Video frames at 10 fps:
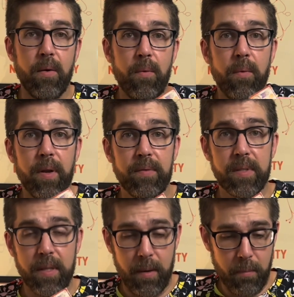We have
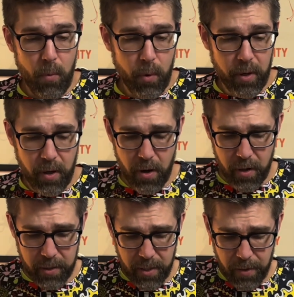some more
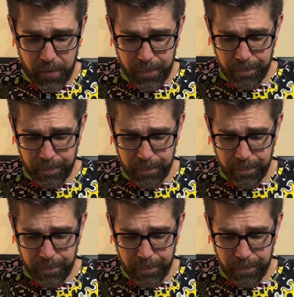cards here.